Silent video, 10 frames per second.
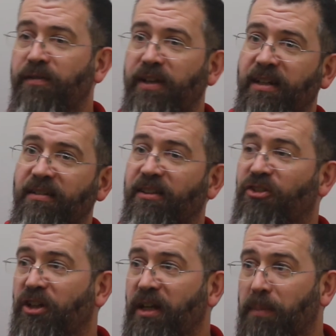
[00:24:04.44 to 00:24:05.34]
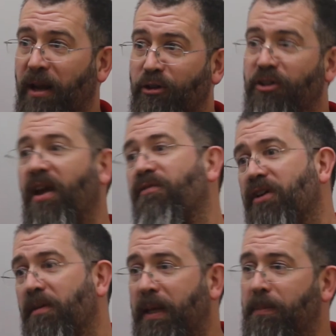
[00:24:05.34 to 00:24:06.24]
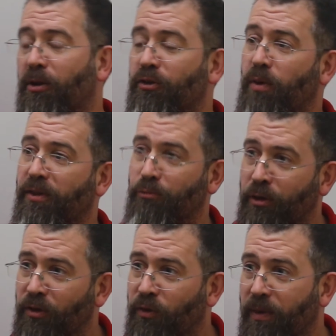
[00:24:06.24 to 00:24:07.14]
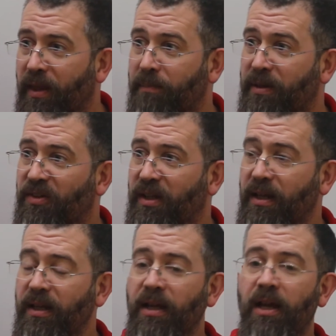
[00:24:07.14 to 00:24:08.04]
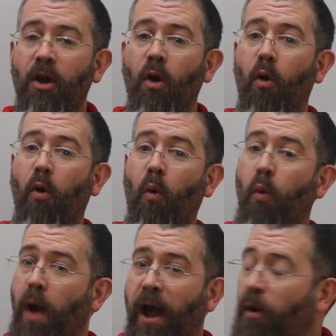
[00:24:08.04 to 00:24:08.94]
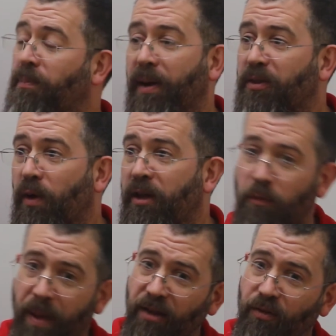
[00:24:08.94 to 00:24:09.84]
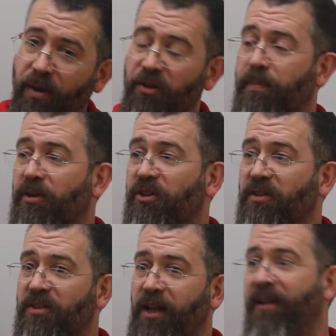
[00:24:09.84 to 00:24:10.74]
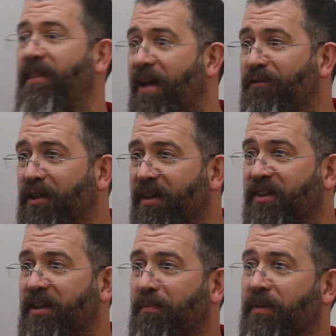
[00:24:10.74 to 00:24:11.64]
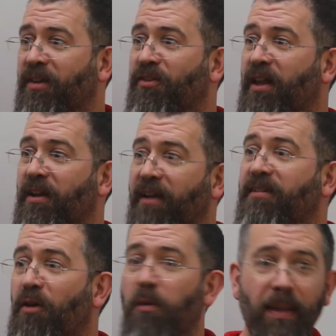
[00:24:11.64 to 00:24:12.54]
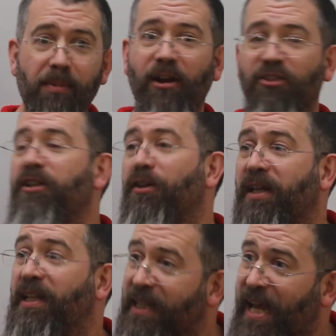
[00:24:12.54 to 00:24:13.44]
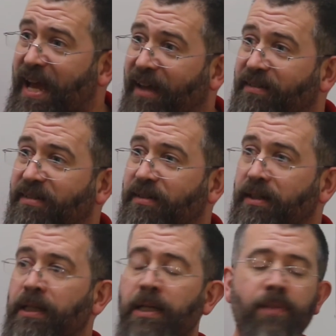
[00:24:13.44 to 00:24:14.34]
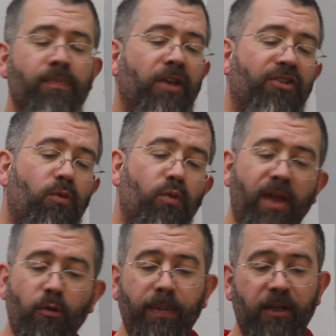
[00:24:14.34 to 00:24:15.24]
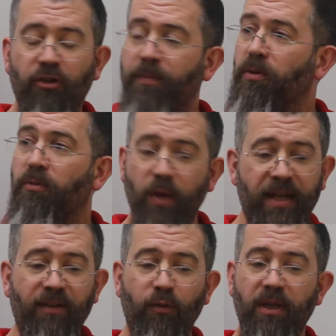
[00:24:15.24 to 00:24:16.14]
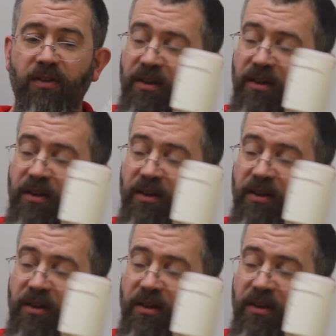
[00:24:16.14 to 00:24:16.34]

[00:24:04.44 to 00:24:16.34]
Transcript: feed into the journey planner and divert people onto other routes when they're busy. Oh, and by the way, who pays for most of the bus shelters in London? The advertising companies. They'd like to know when people are actually looking at the ads. So there would be a triple win if we could